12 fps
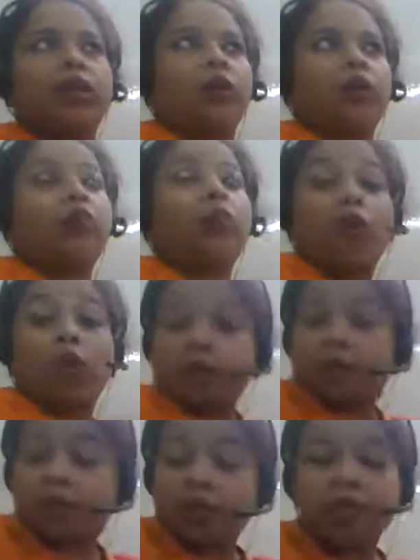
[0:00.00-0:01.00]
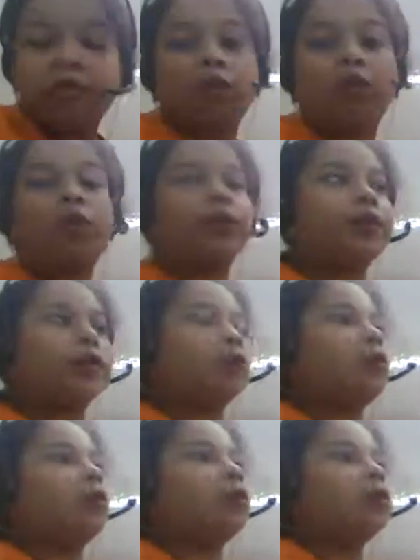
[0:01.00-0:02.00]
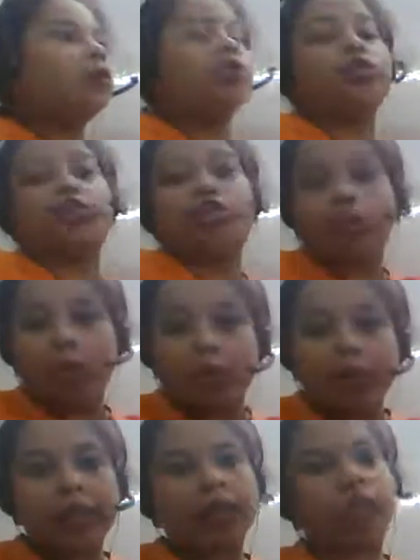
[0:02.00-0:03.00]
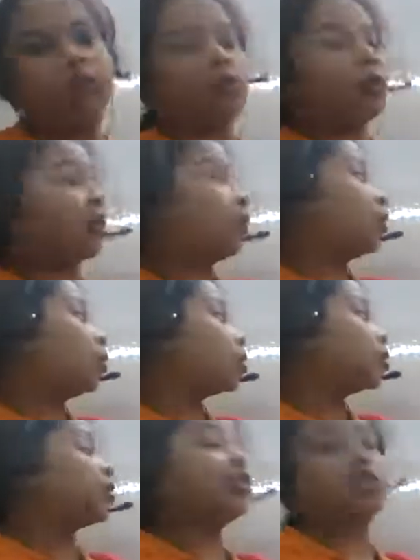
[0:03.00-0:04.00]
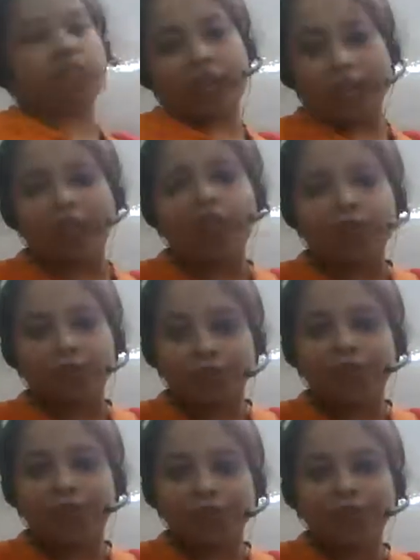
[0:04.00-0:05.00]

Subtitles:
warmth, or a lost joy, or a lost childhood.